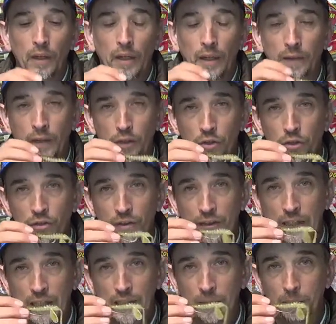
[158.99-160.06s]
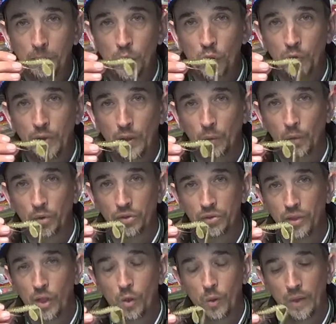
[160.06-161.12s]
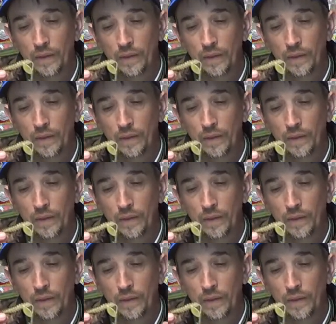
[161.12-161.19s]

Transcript: And then you just keep moving it real slow.